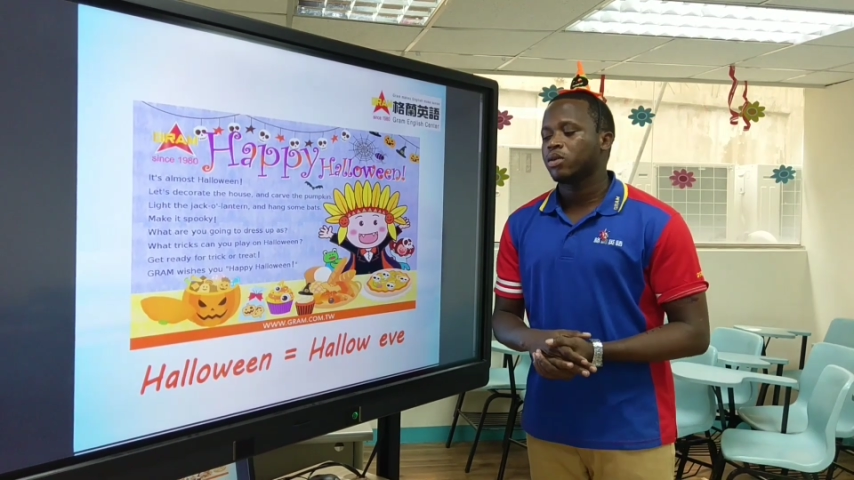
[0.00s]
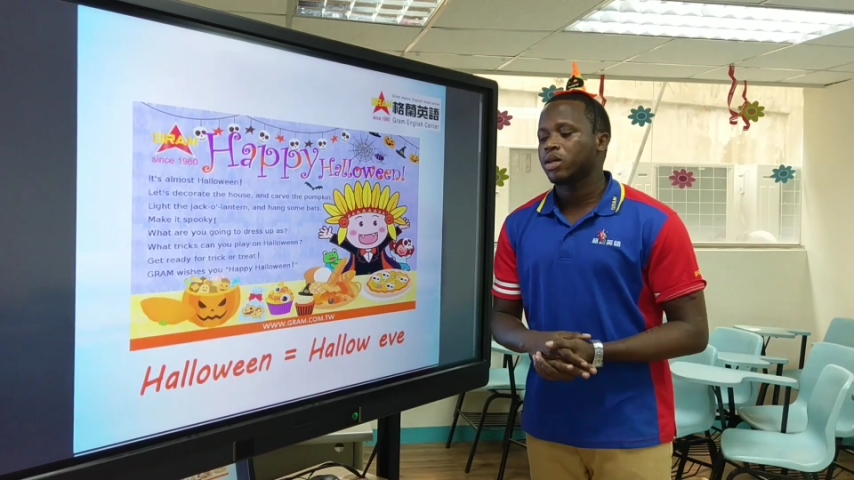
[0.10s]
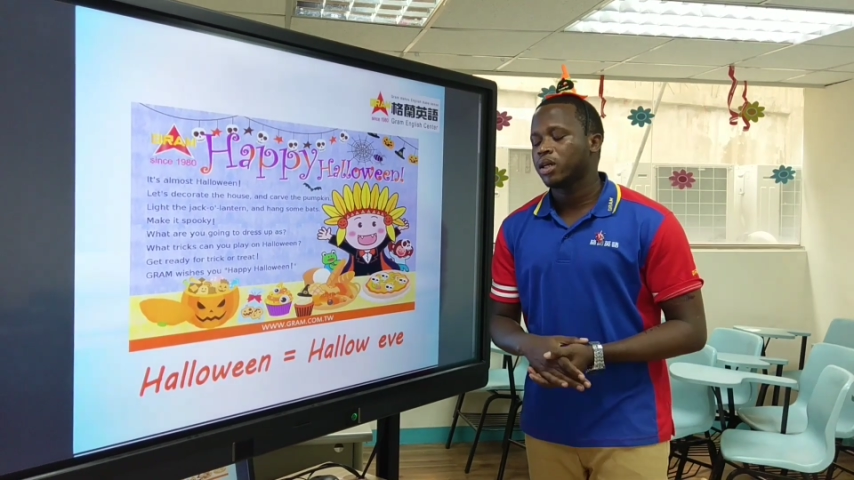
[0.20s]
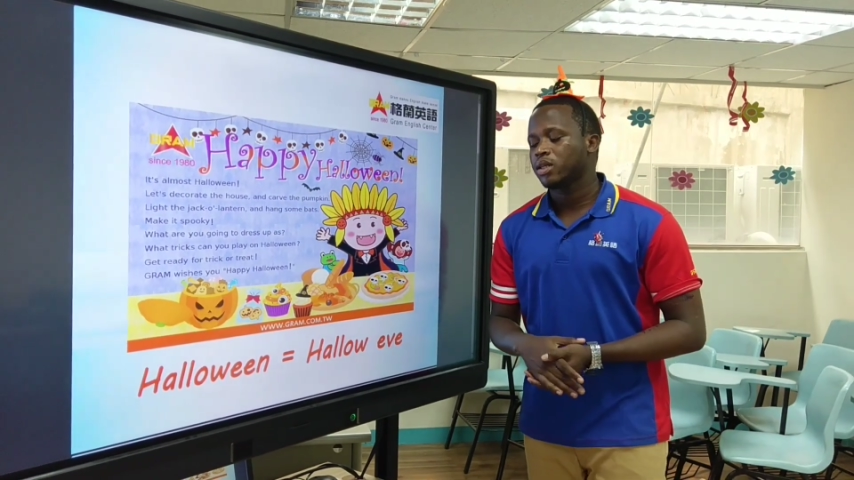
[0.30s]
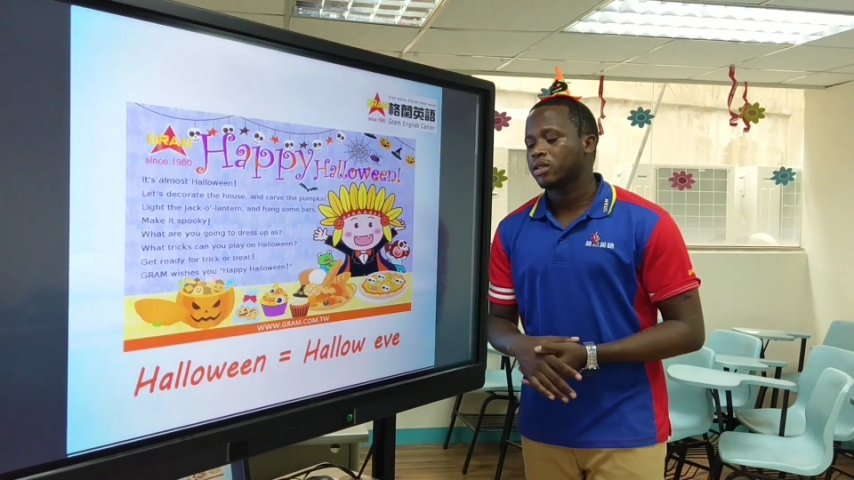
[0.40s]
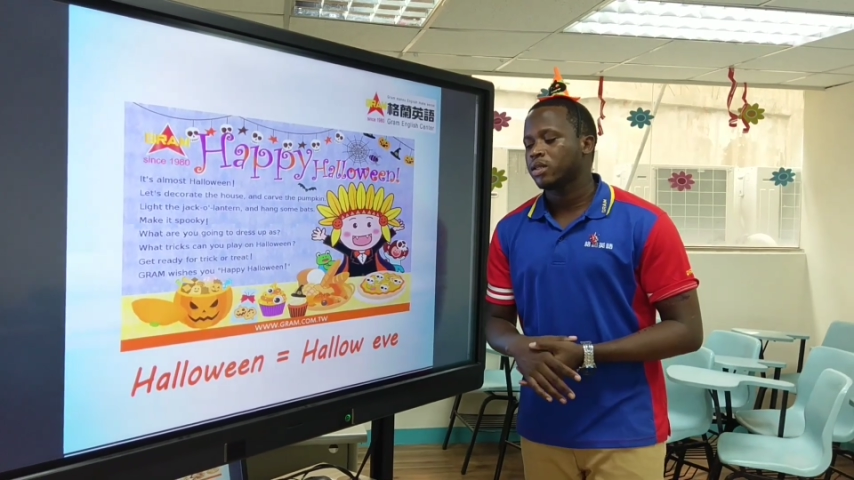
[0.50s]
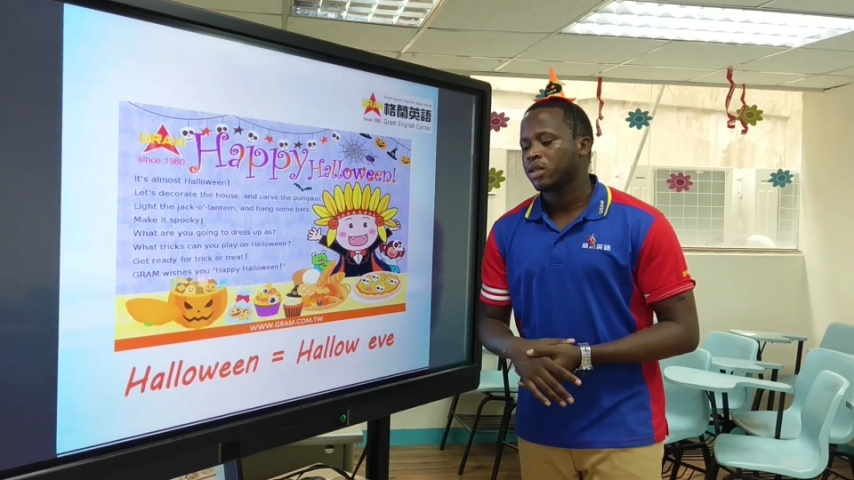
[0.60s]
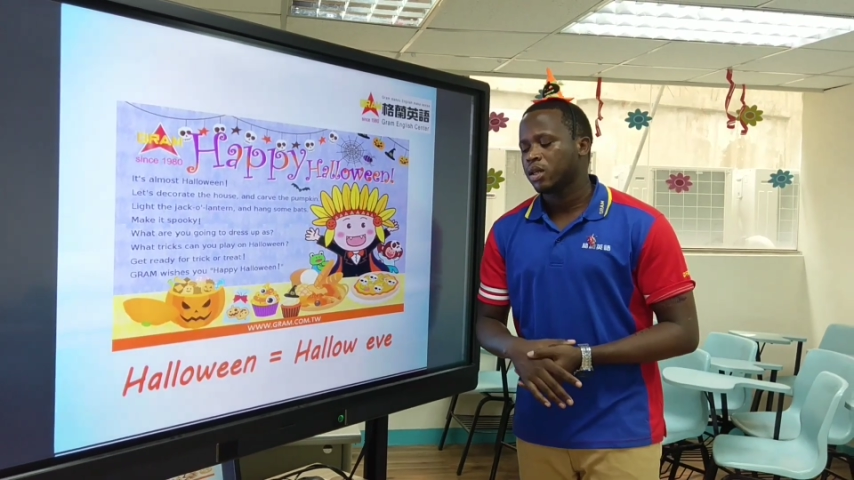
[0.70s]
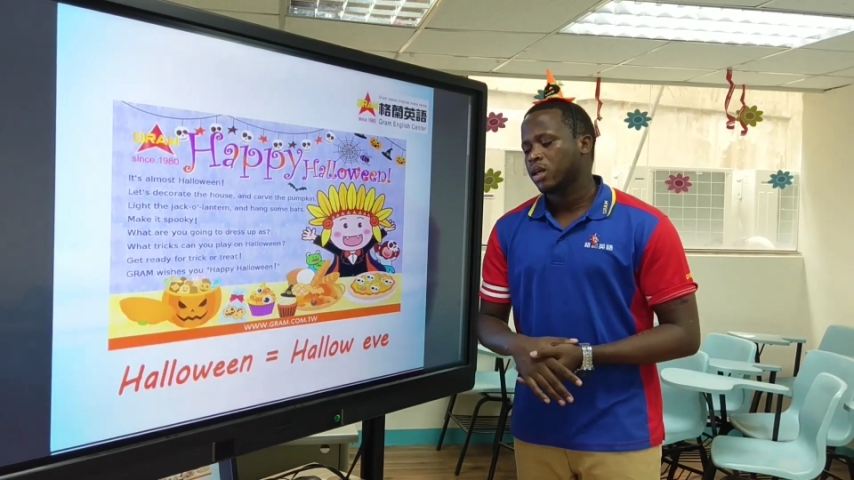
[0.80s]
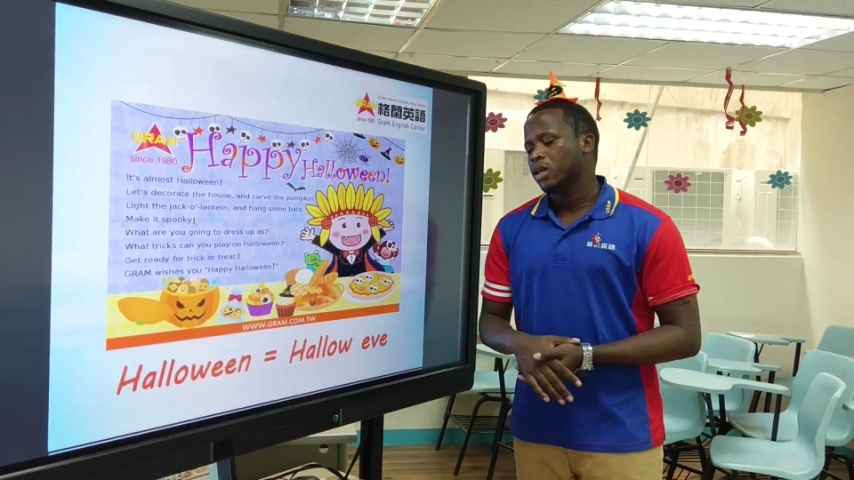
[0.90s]
okay?
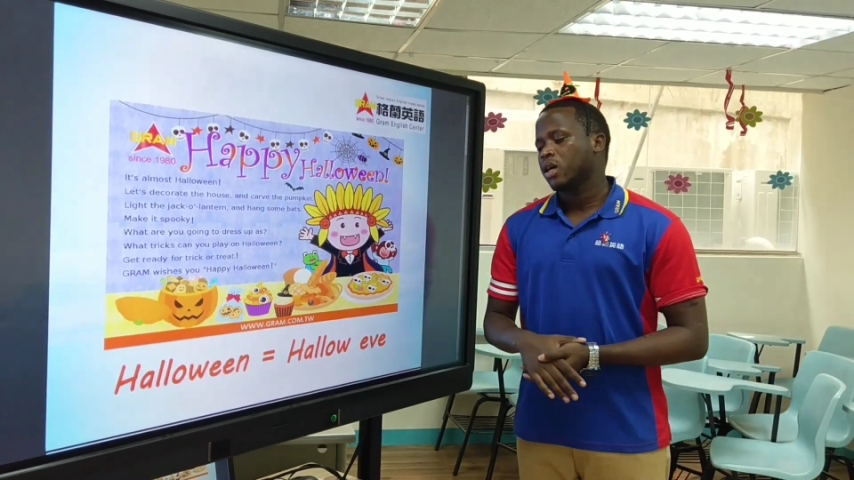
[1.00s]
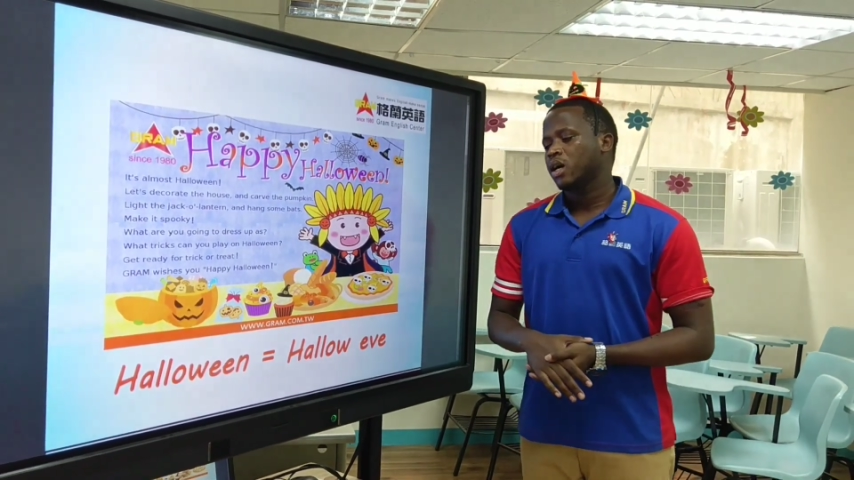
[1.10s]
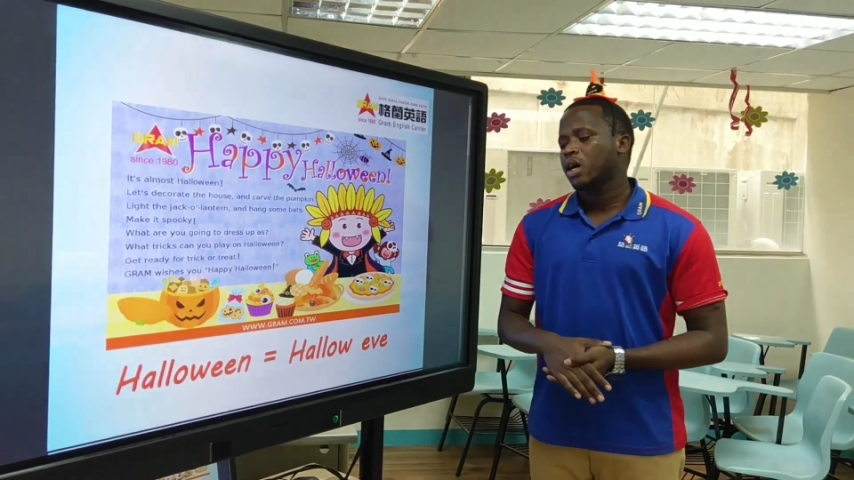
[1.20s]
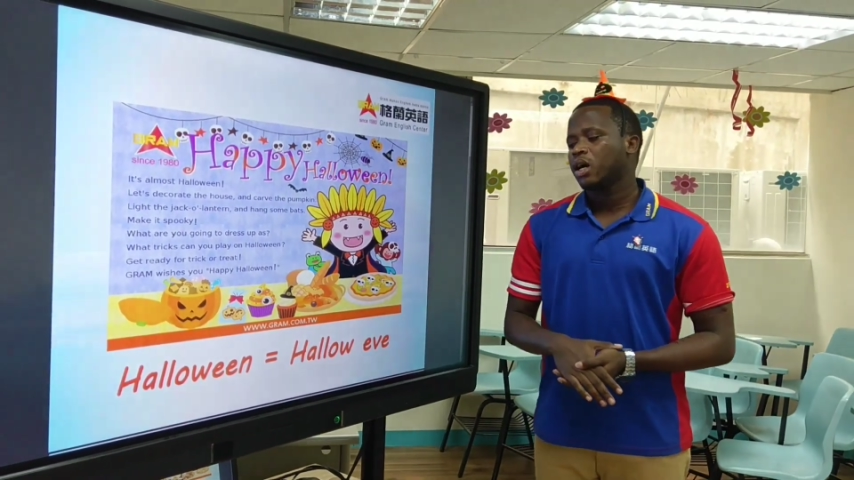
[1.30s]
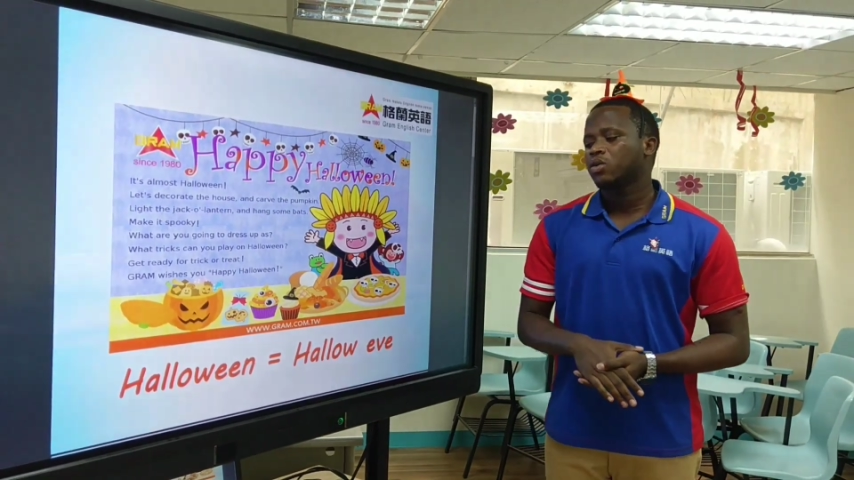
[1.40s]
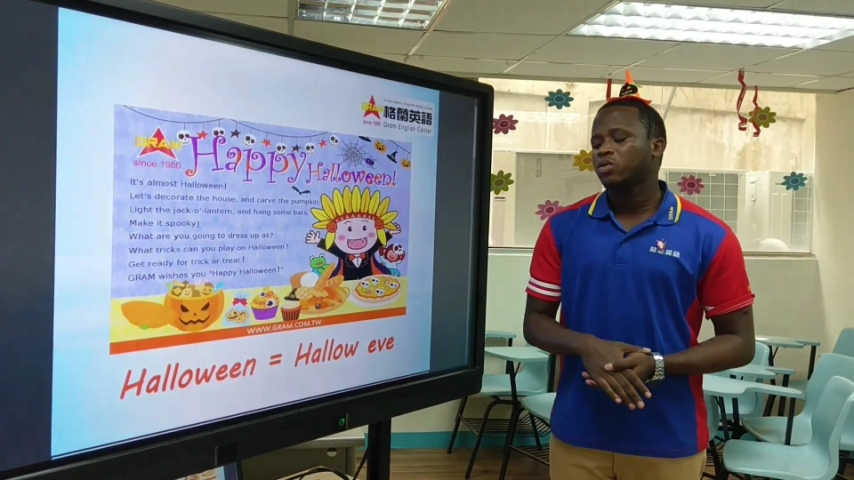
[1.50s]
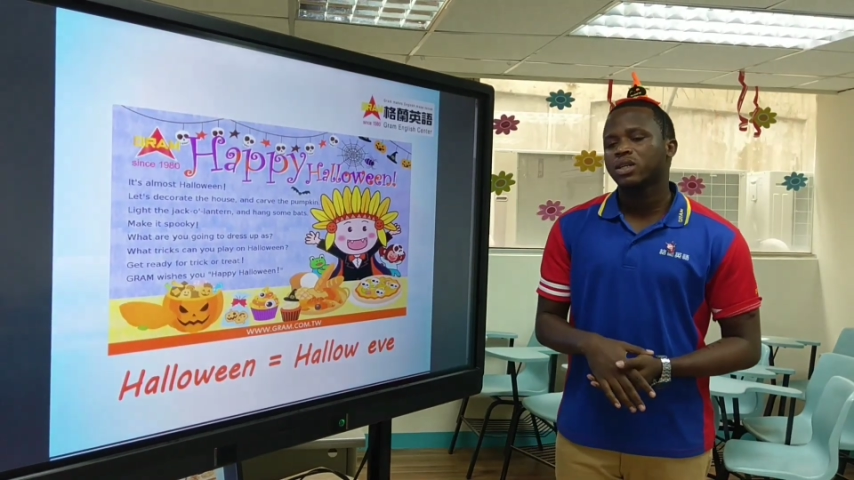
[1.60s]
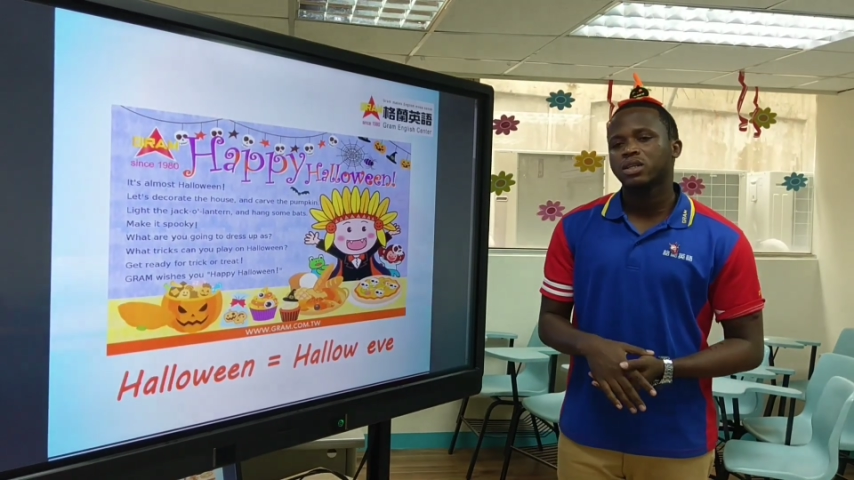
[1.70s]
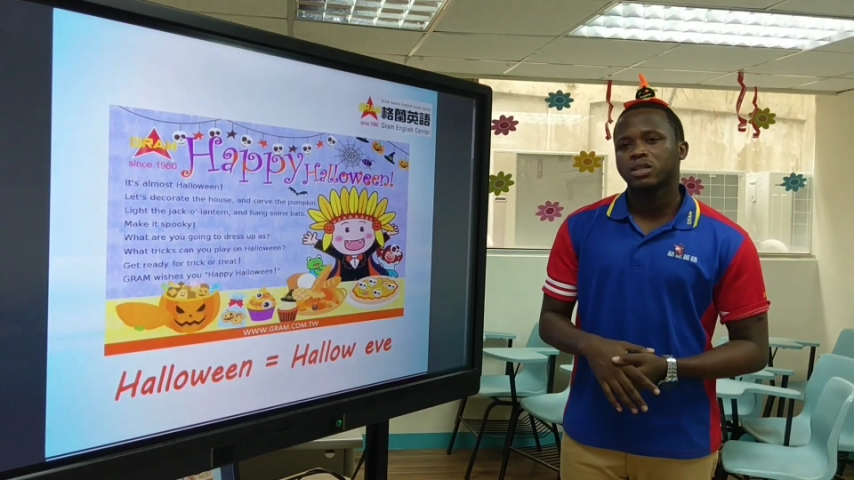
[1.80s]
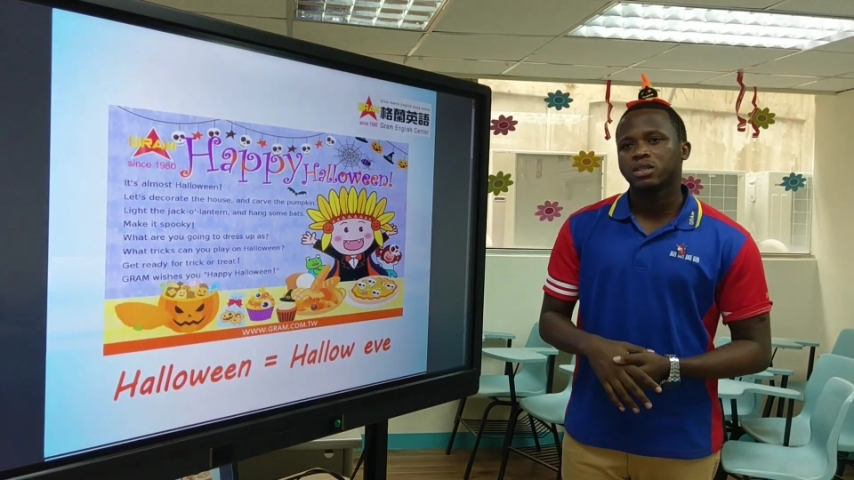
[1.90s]

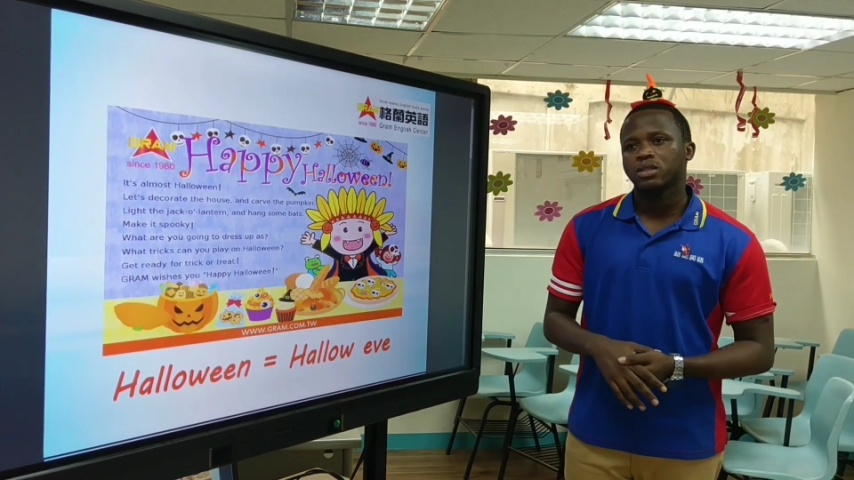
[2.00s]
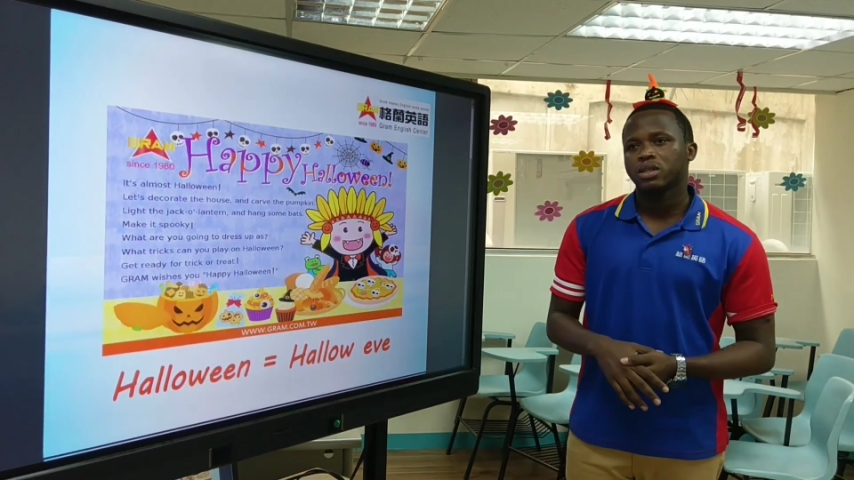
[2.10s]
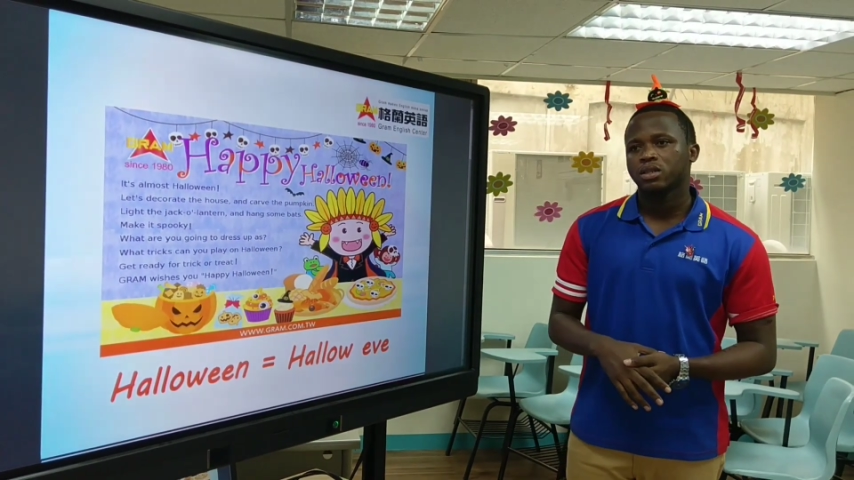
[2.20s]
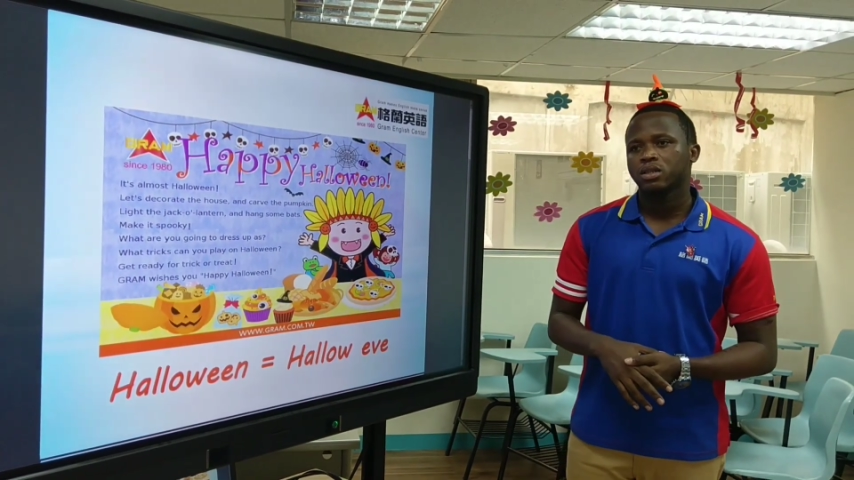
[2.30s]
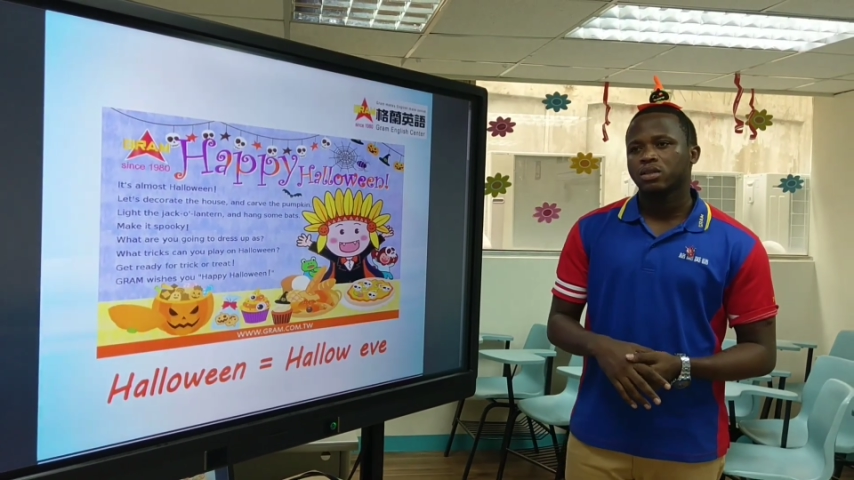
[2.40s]
Halloween,